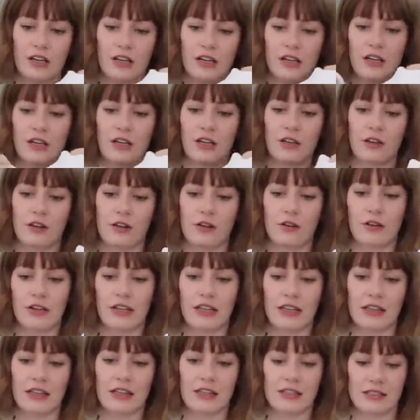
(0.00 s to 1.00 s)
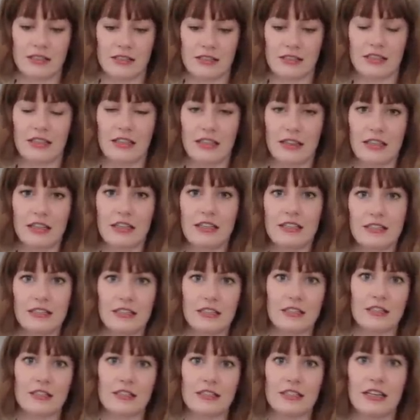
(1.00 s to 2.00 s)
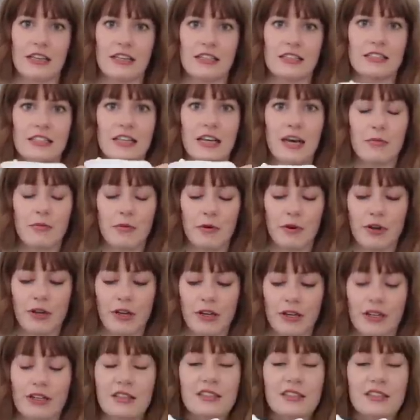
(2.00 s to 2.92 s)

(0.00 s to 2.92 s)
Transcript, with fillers: You could go like this and this and just kind of snap her in.